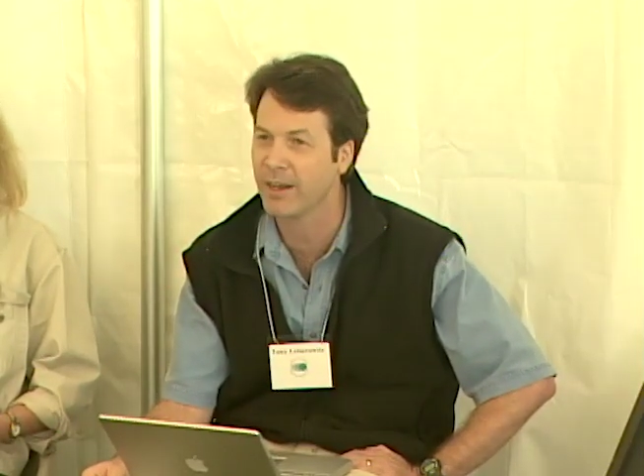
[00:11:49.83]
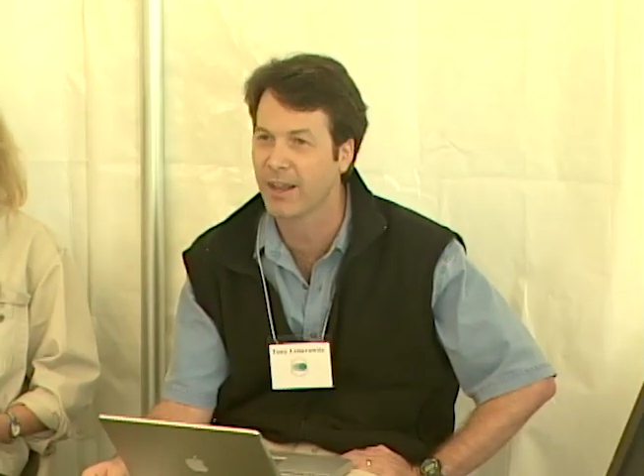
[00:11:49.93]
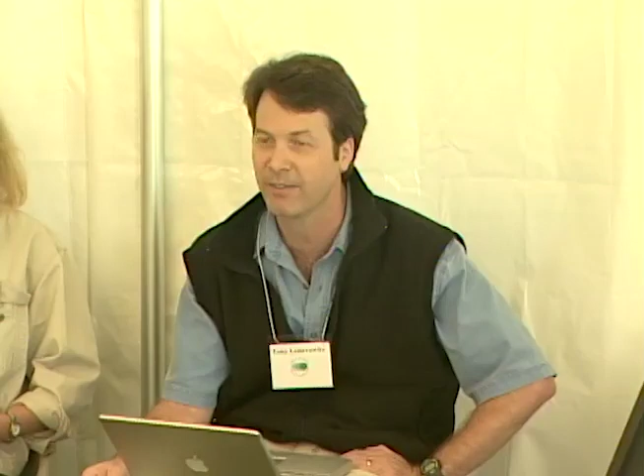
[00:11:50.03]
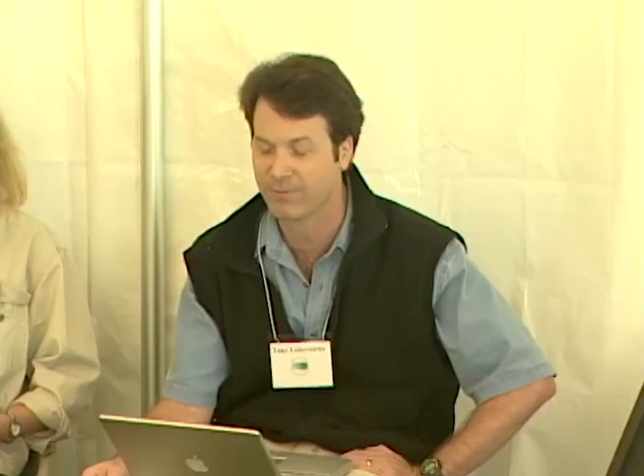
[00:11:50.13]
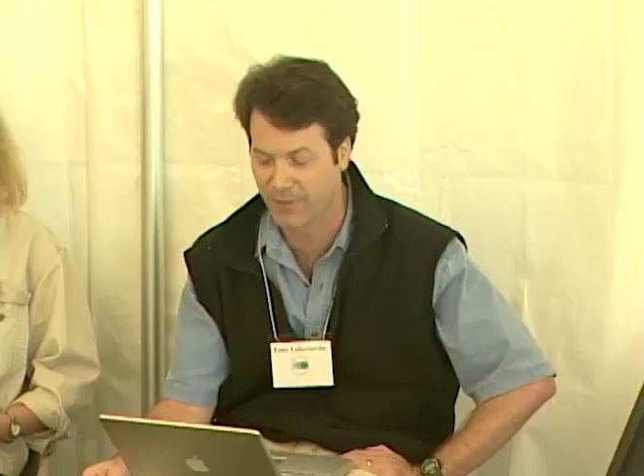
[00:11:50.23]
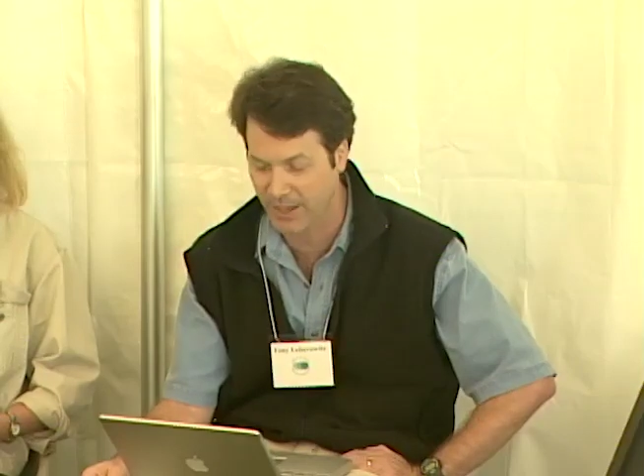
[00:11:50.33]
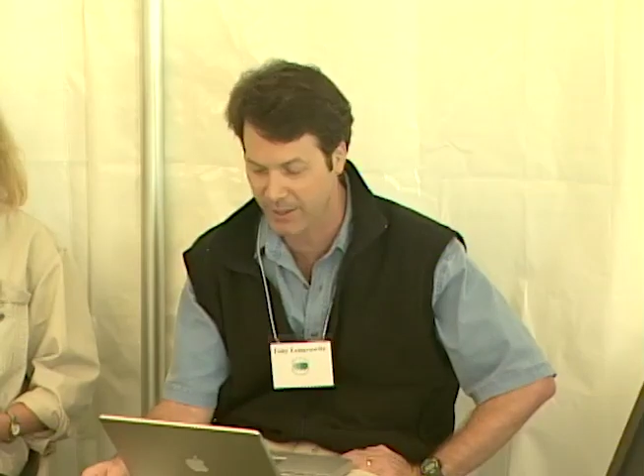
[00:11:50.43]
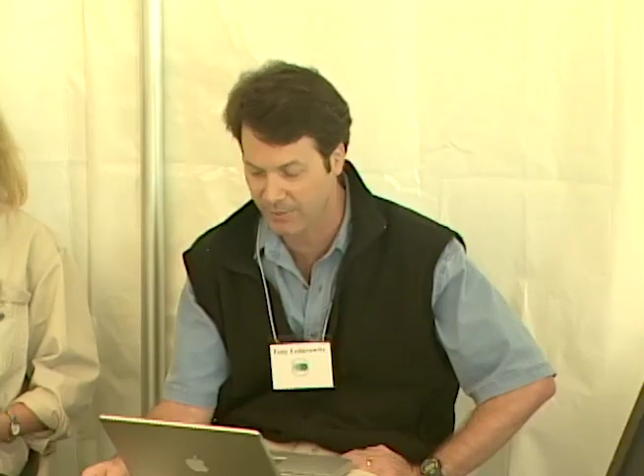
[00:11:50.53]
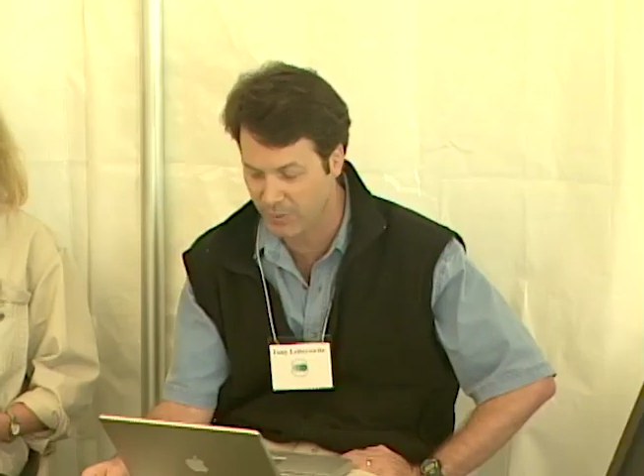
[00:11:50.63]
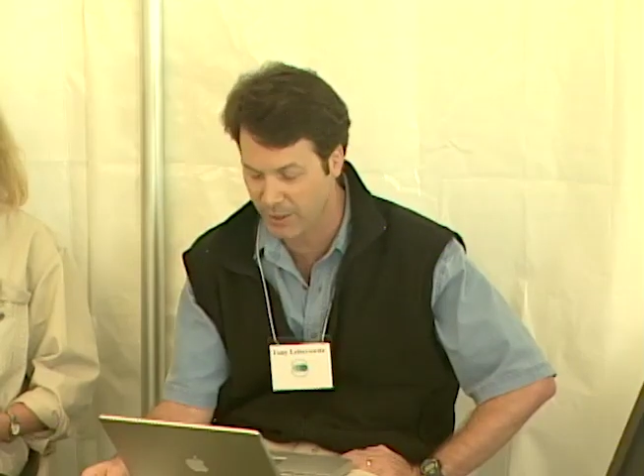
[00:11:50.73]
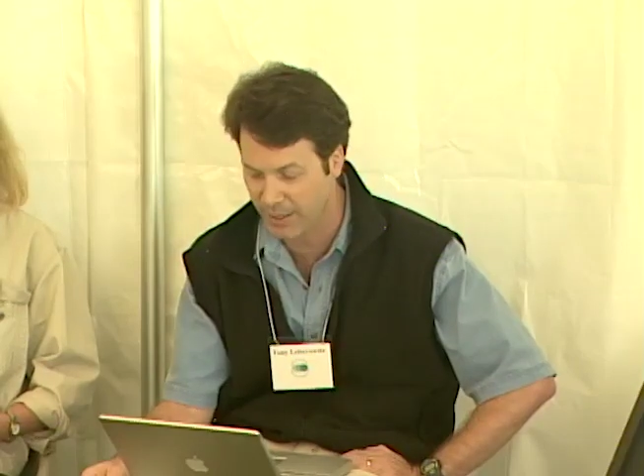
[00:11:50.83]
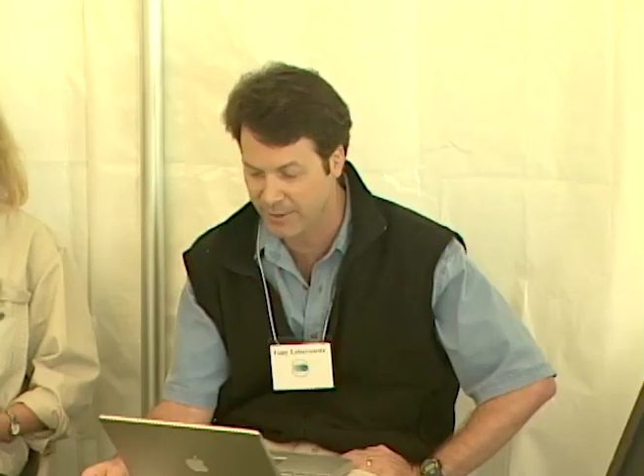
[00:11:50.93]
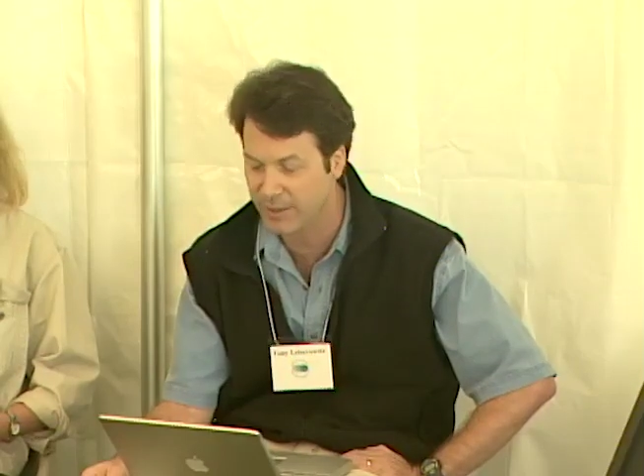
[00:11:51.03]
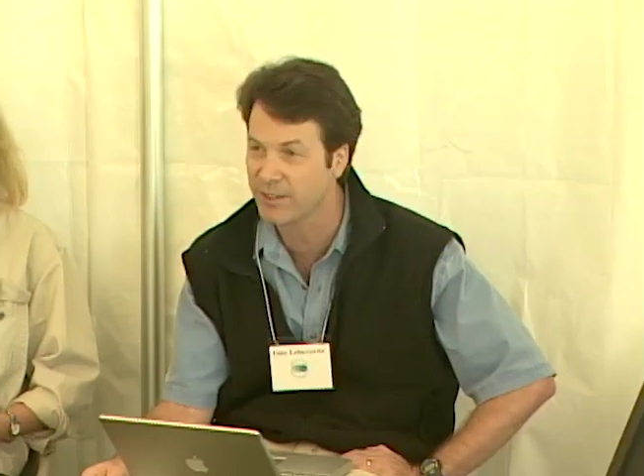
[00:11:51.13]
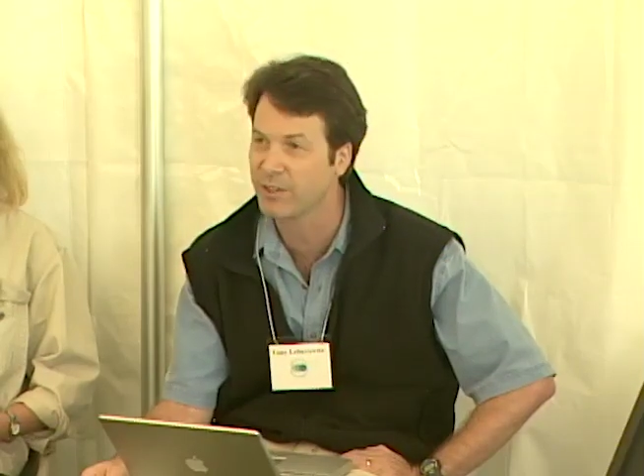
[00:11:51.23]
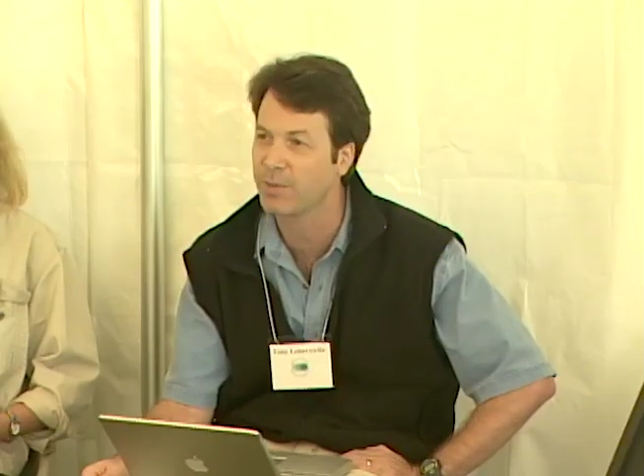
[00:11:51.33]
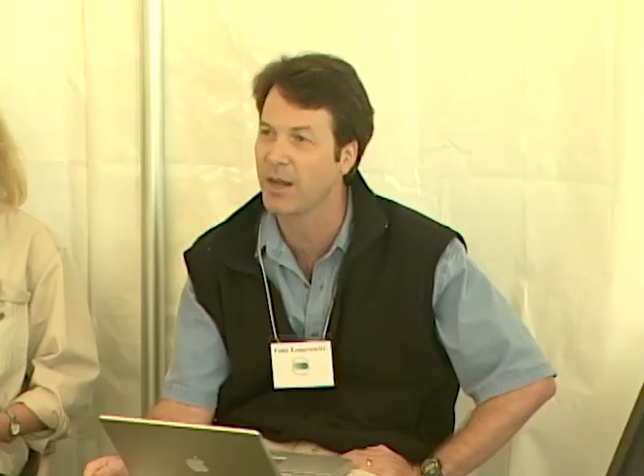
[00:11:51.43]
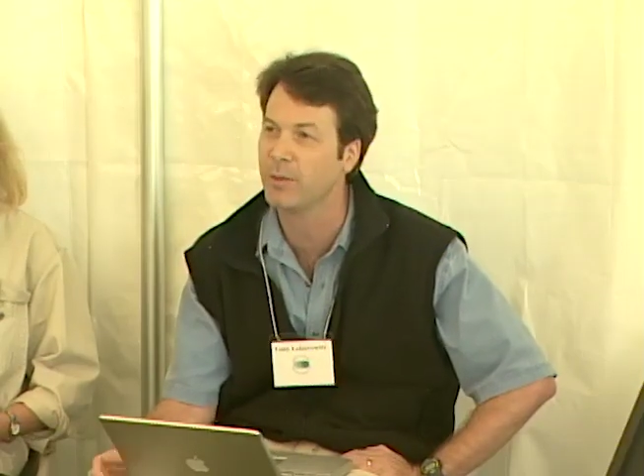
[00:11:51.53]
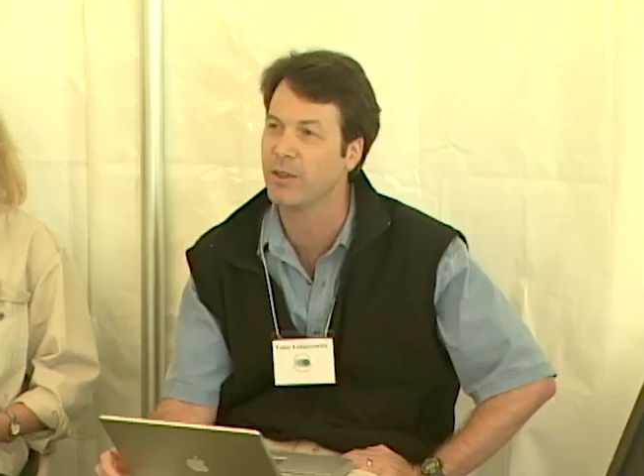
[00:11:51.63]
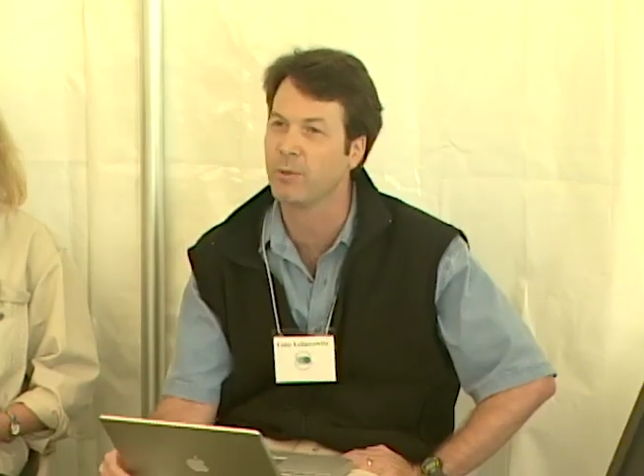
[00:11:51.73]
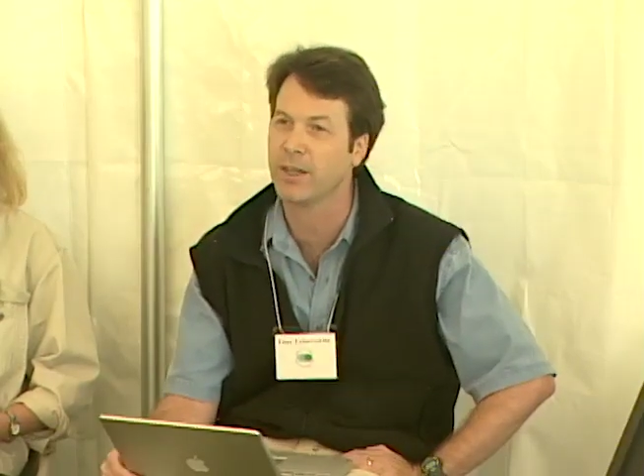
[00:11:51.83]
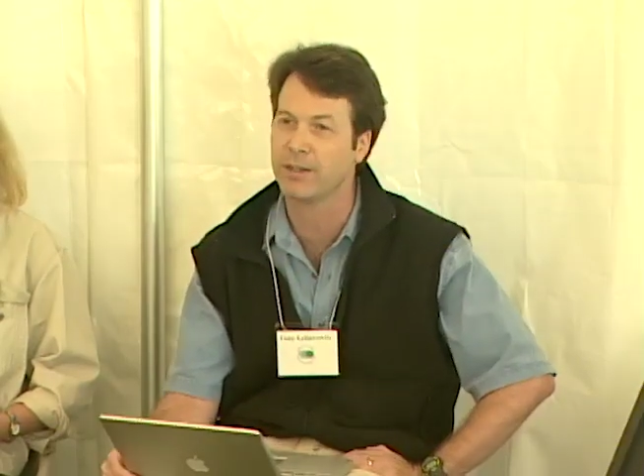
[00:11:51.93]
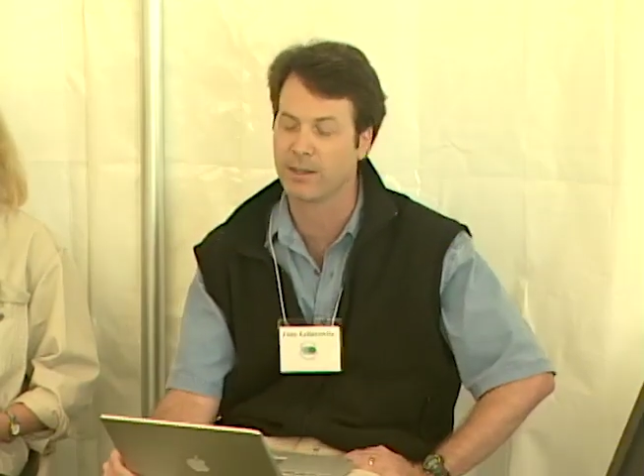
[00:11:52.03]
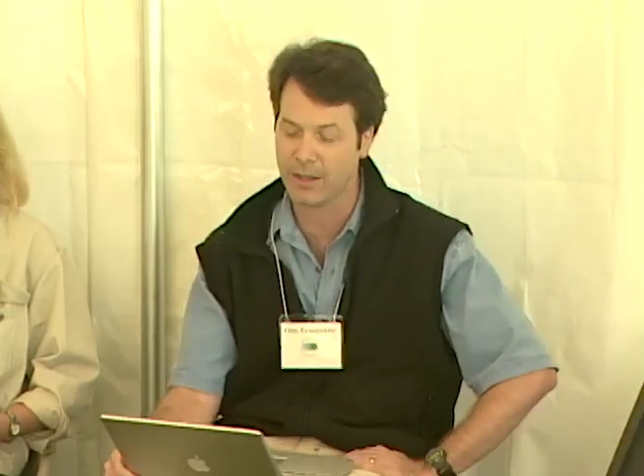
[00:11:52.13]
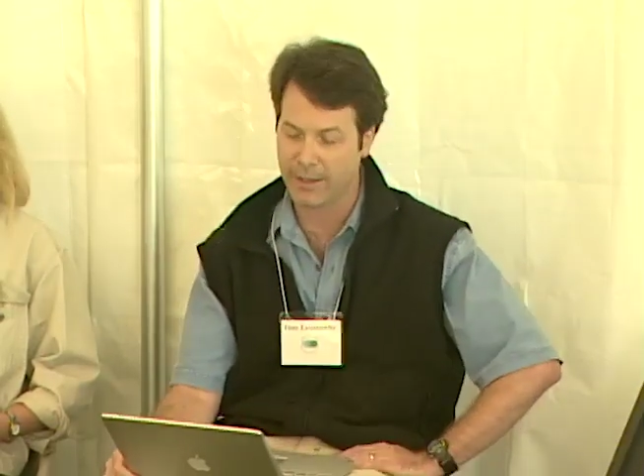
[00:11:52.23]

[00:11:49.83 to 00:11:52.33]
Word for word: and I finally realized that this is probably the one